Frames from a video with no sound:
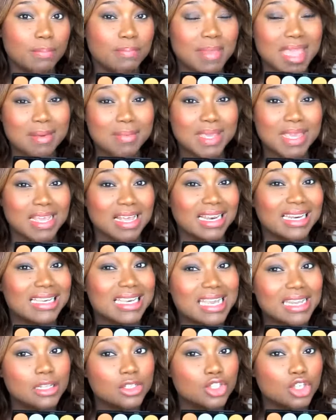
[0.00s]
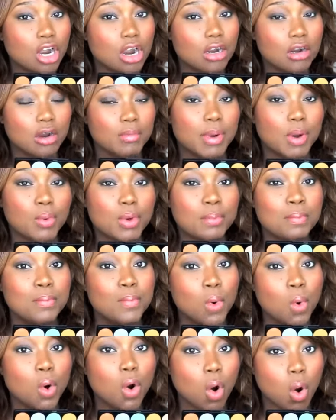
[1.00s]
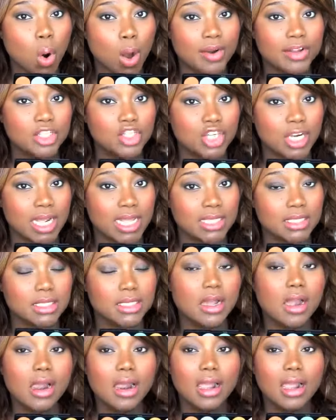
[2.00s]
maybe a little darker but with more orange in it.